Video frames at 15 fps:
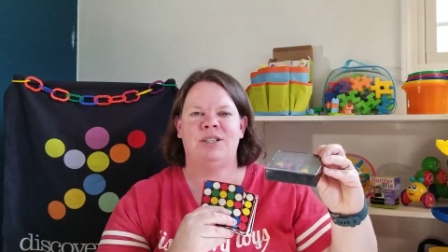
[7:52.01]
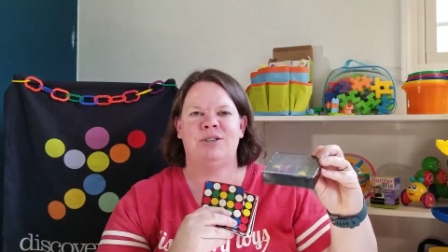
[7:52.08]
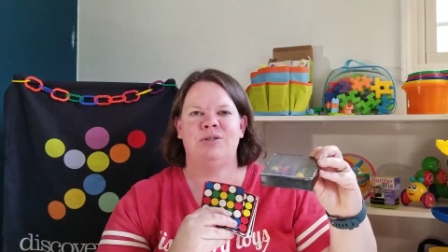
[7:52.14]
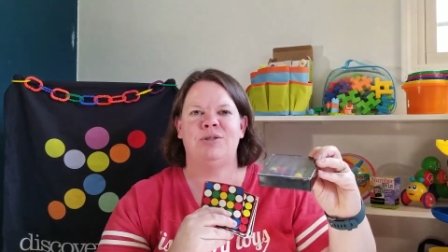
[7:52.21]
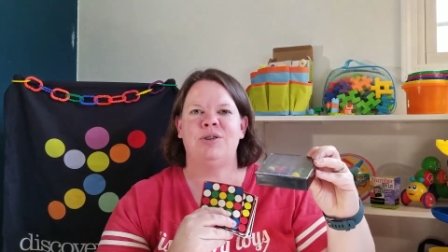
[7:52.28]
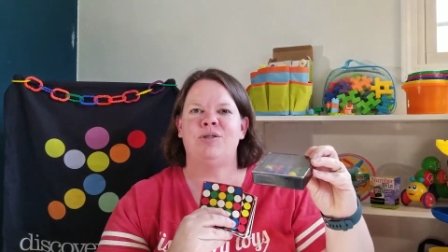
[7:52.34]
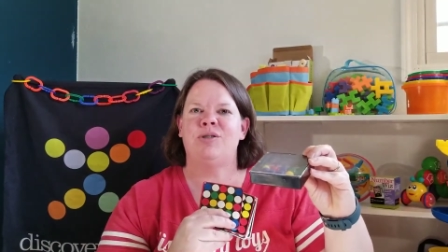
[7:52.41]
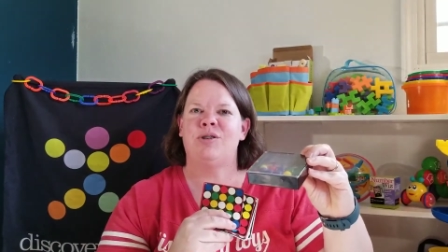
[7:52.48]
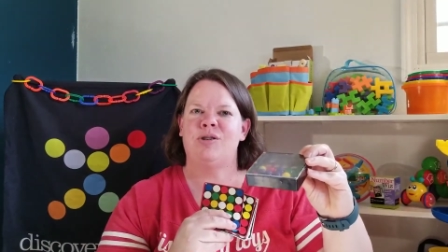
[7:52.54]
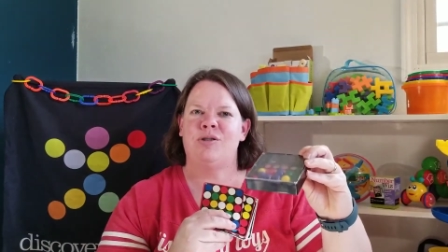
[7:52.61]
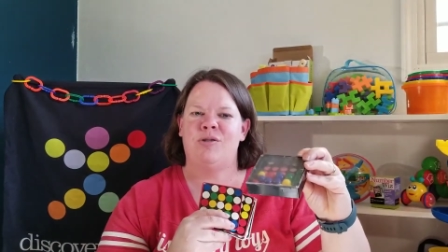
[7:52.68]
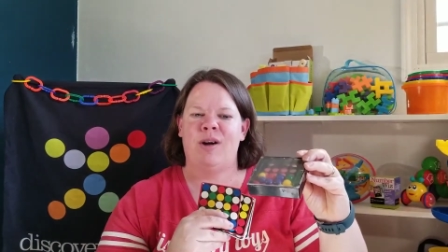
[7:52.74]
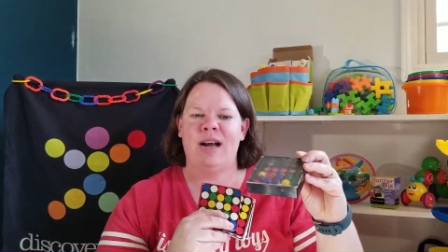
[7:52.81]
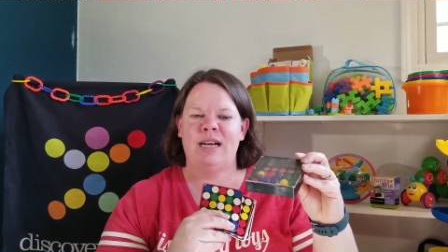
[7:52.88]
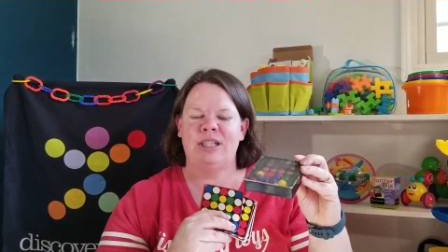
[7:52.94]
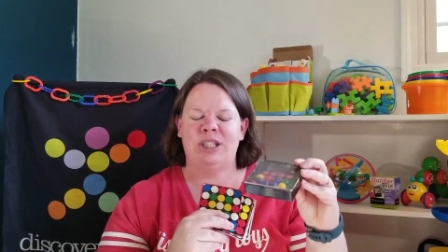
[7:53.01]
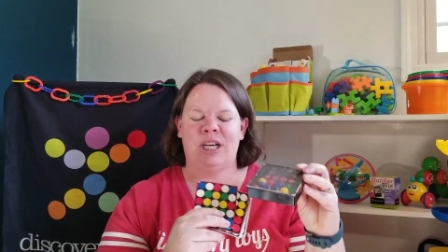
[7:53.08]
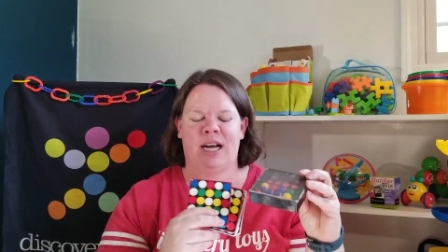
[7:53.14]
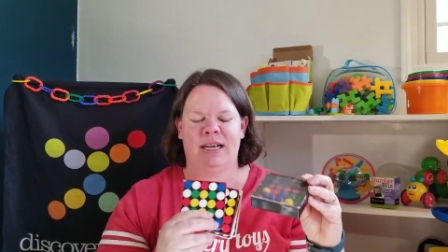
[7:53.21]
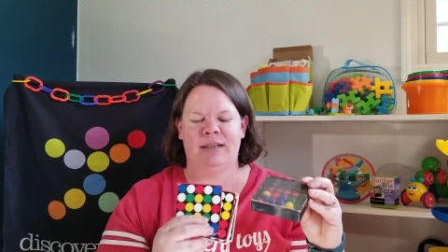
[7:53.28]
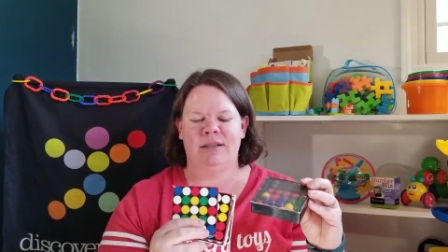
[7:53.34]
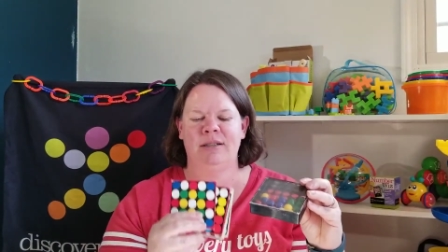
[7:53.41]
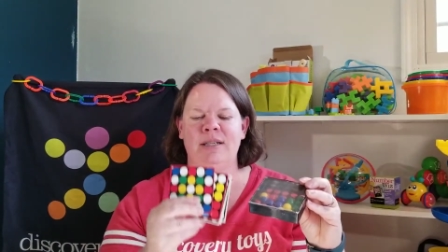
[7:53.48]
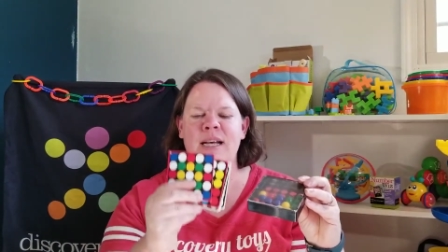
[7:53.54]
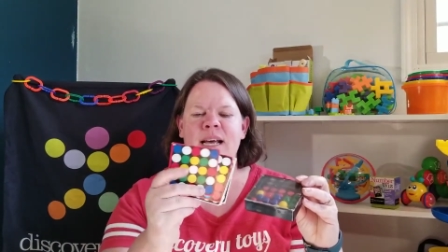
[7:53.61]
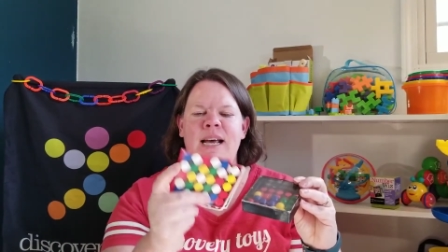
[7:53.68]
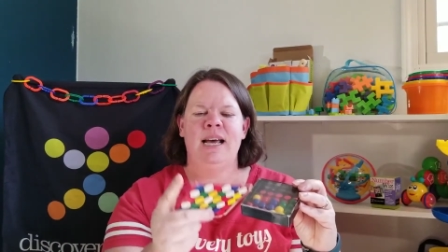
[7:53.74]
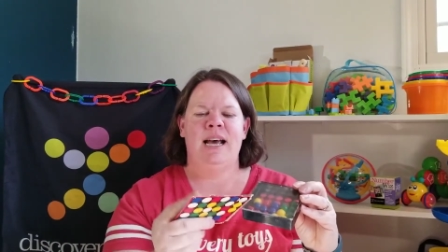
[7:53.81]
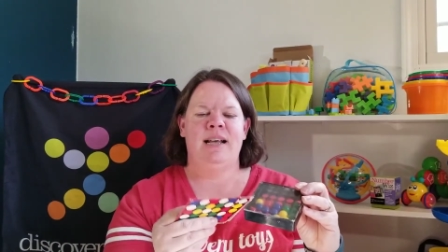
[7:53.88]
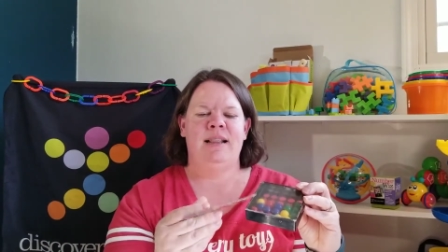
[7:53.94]
to your grandchild,
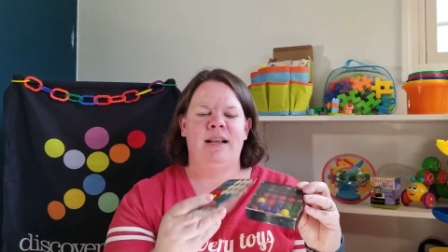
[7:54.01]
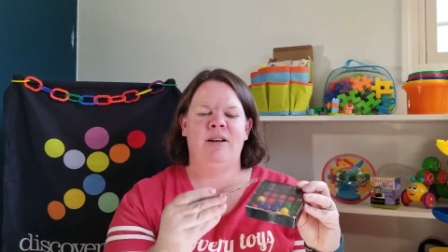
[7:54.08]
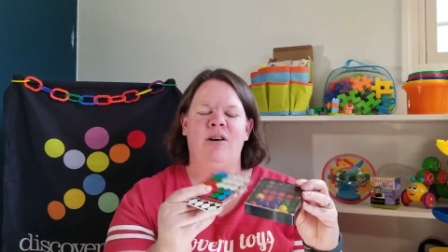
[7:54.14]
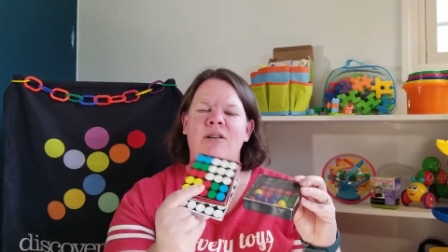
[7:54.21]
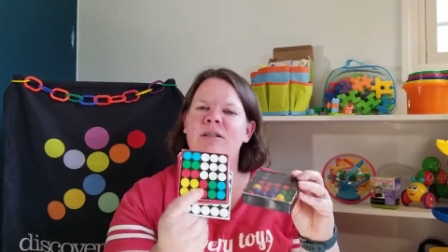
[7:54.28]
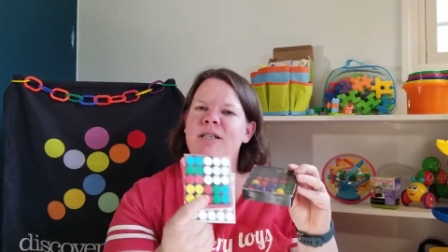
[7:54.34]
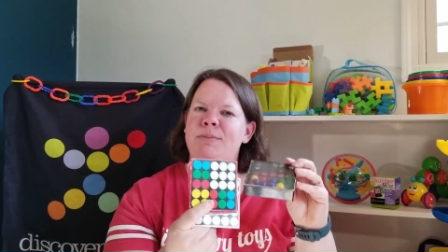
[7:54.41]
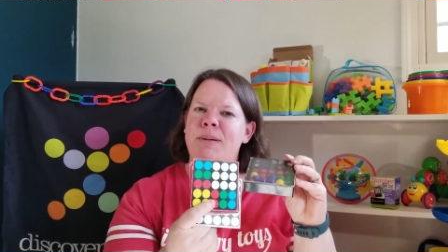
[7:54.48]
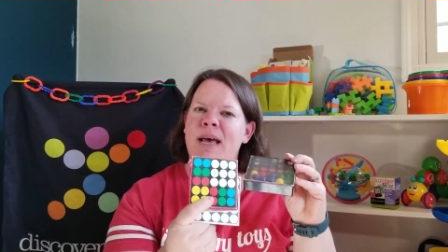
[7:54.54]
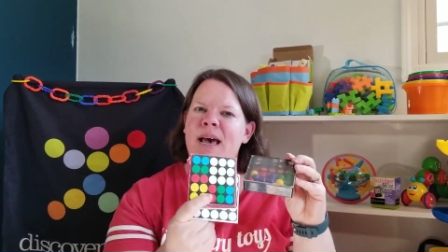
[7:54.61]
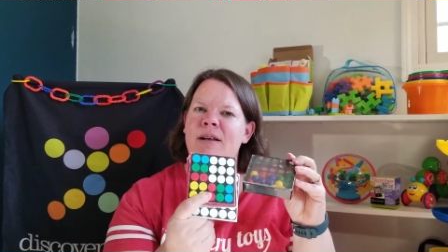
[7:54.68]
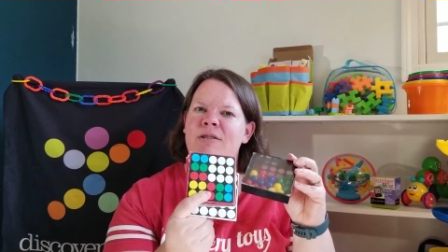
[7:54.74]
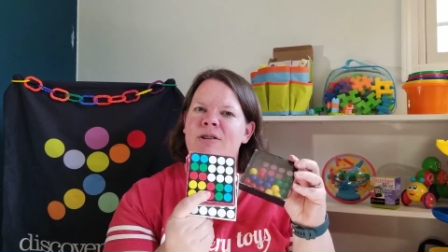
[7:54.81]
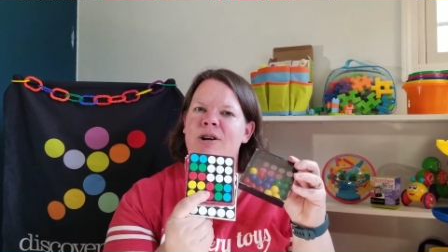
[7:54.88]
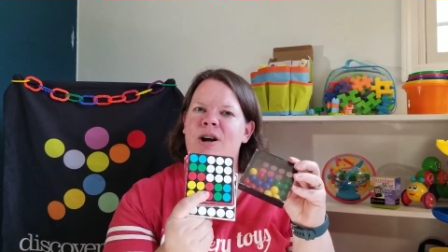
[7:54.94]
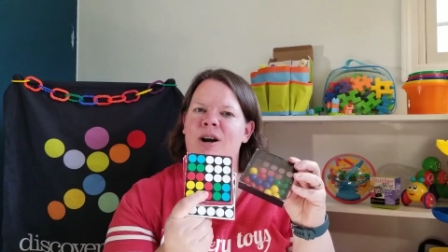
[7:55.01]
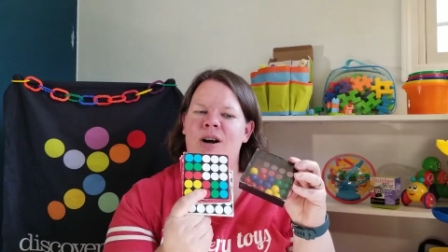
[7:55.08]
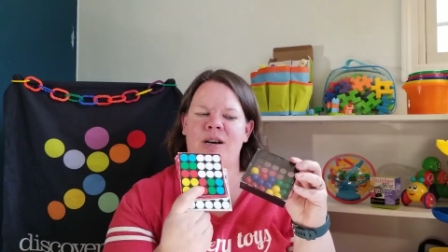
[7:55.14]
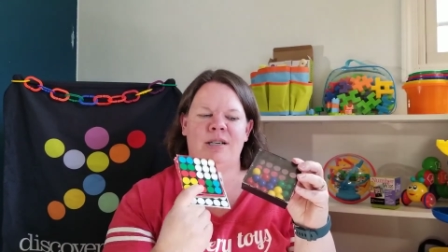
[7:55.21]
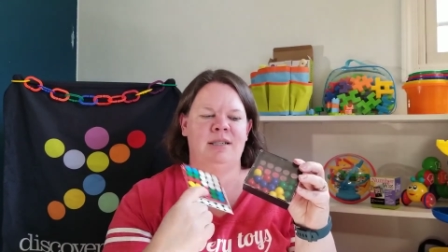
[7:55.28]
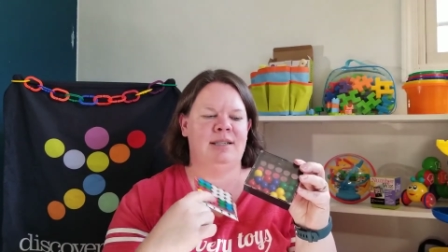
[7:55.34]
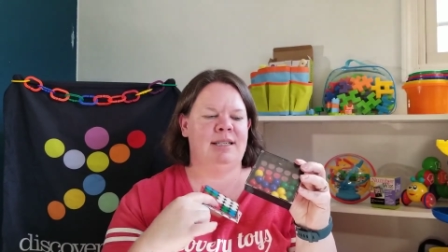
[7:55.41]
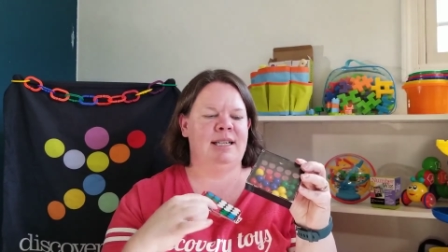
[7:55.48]
and then all these pattern cards.